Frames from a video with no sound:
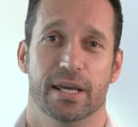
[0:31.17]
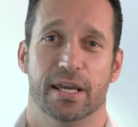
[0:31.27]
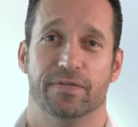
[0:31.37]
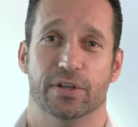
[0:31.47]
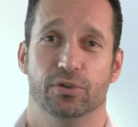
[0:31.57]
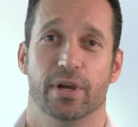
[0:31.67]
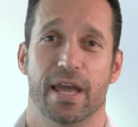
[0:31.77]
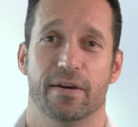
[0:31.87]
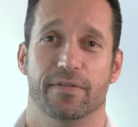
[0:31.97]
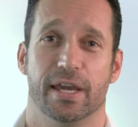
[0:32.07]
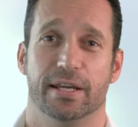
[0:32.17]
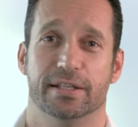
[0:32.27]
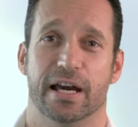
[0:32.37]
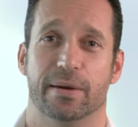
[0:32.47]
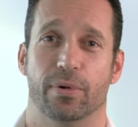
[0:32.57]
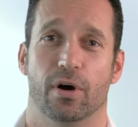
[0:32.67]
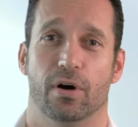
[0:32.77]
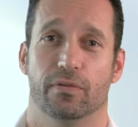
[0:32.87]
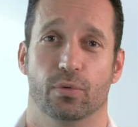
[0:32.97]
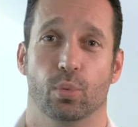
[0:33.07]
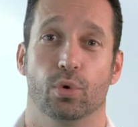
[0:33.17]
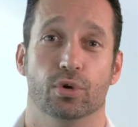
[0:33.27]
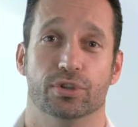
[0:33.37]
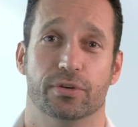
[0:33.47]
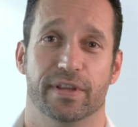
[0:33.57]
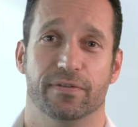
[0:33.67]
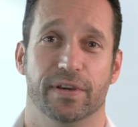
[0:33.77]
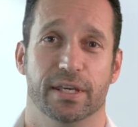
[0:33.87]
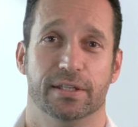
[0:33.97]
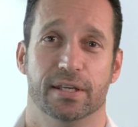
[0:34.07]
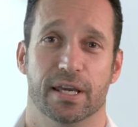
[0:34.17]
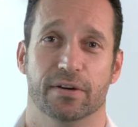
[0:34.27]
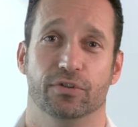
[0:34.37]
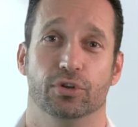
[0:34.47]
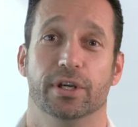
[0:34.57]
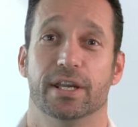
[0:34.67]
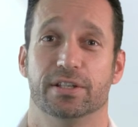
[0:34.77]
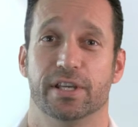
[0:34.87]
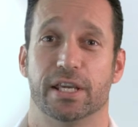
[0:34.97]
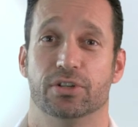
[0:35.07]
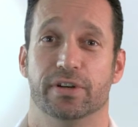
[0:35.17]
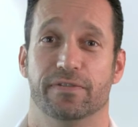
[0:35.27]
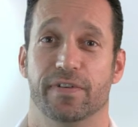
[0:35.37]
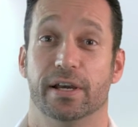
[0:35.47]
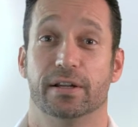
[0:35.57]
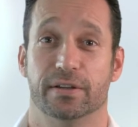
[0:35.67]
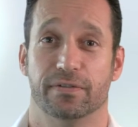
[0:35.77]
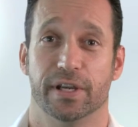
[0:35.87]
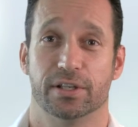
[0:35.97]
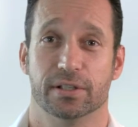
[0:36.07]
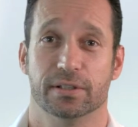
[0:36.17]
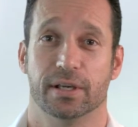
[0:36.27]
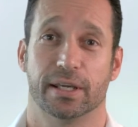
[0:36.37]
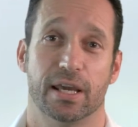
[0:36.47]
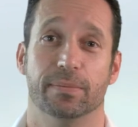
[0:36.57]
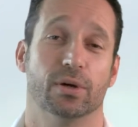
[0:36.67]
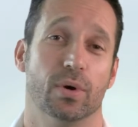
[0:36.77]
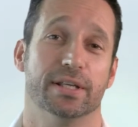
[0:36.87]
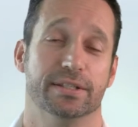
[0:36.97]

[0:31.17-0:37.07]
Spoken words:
If they do have any type of wounds on their feet, and if you do get a secondary fungal infection, it can be quite